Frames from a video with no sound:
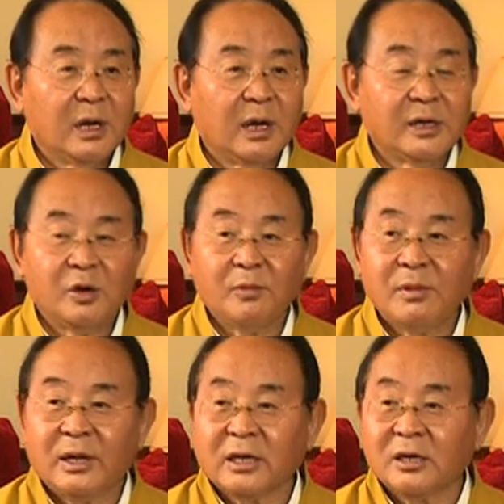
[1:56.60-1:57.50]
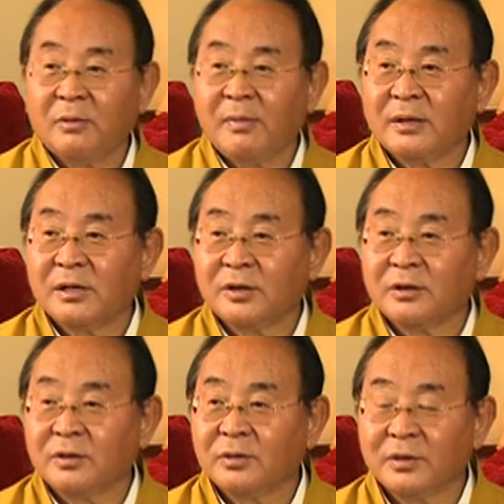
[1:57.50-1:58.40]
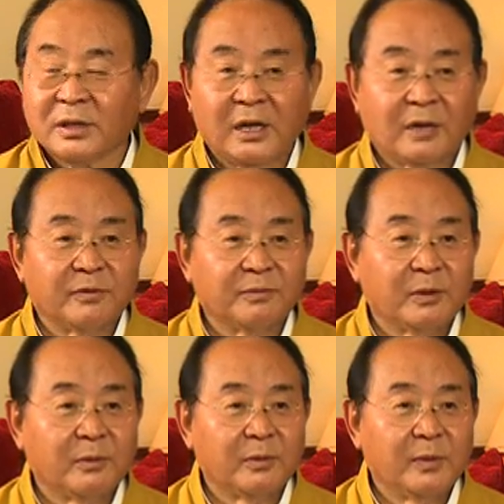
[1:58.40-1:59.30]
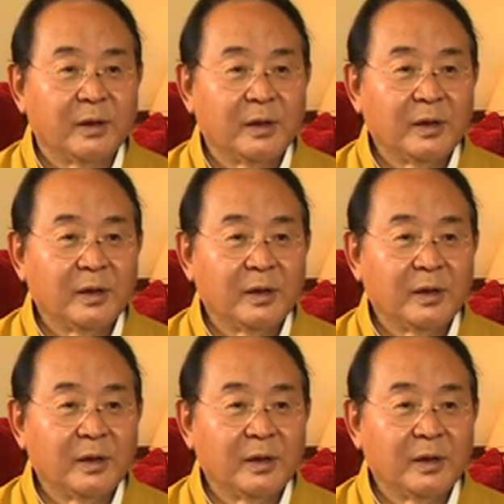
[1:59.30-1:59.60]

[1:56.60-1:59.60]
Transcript: are your, um, like your mother, you know, connection per moment.